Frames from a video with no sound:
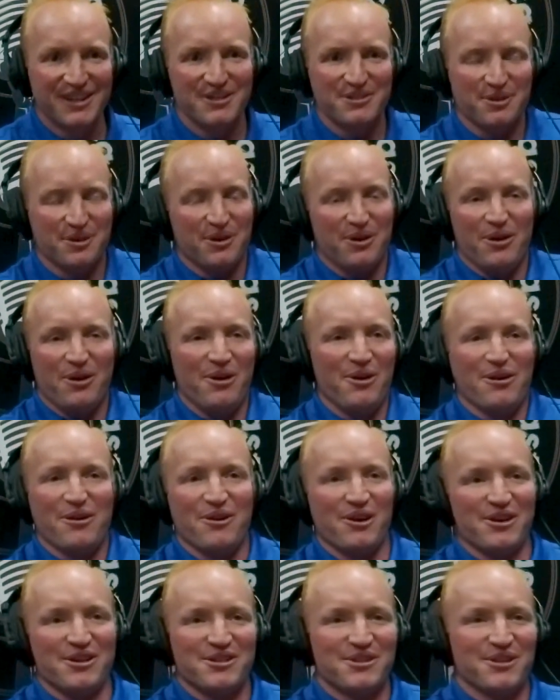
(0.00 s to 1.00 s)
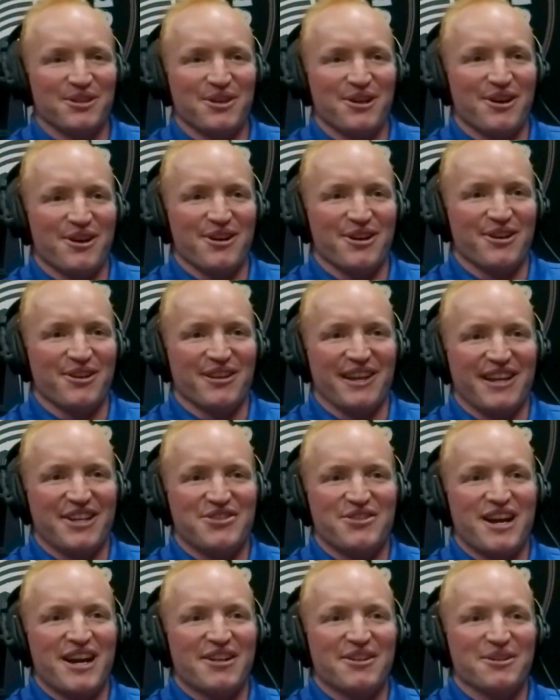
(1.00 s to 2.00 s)
So all across their yard are like
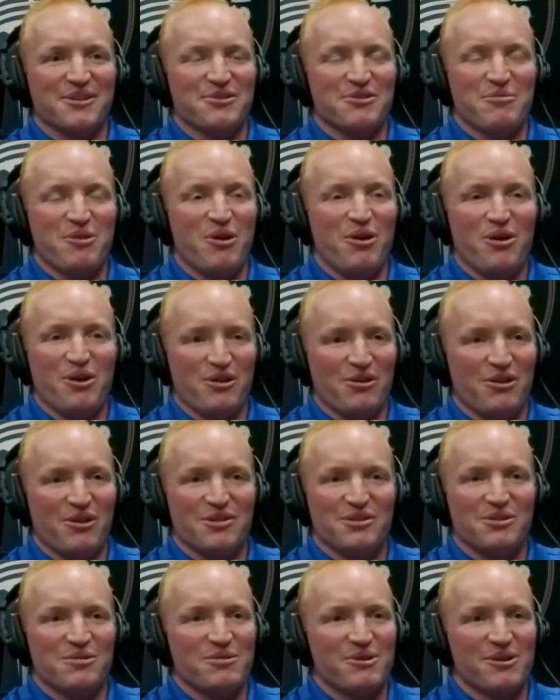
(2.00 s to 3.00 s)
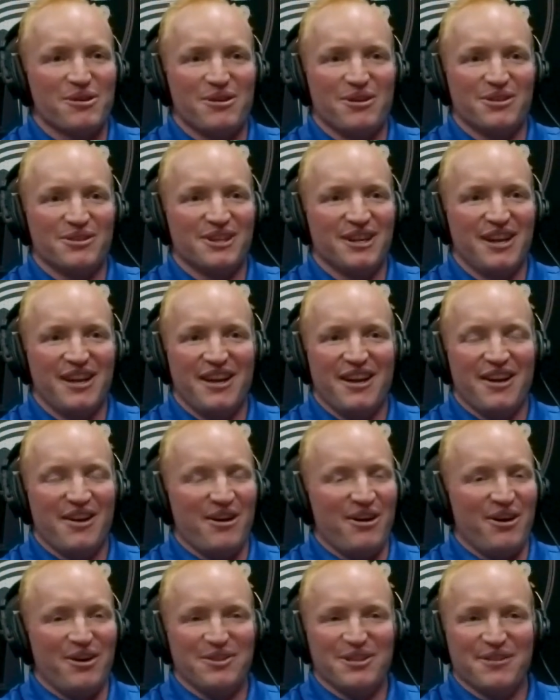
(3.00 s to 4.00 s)
tractors from all across the world,
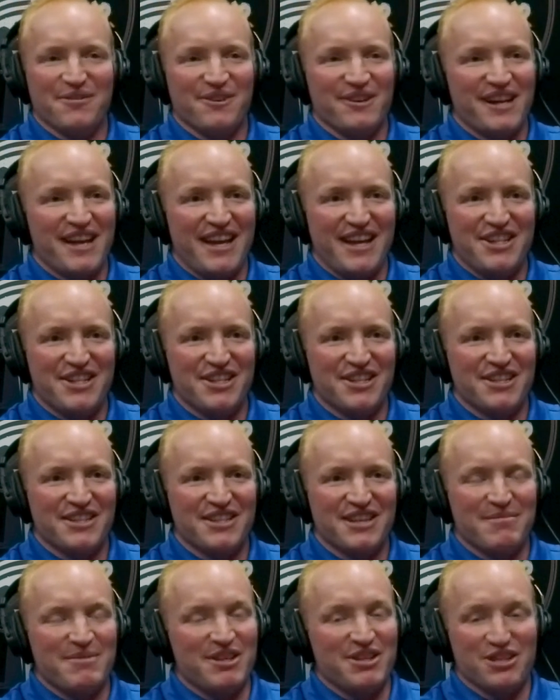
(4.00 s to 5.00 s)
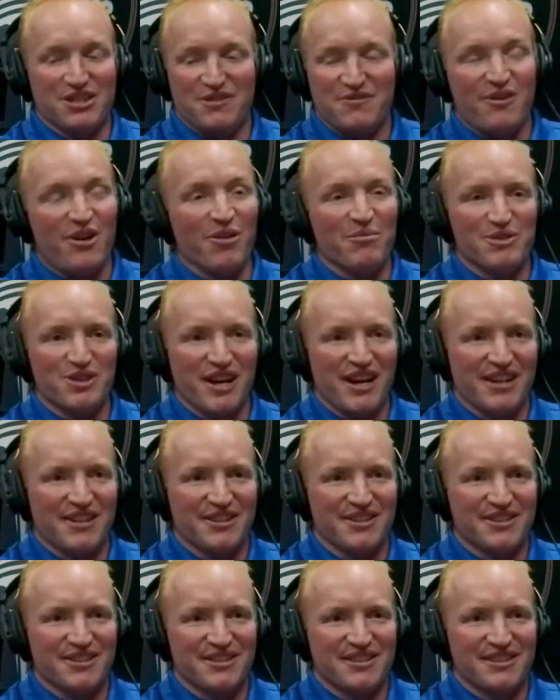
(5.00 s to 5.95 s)
all different ages. I mean, just farm tractors.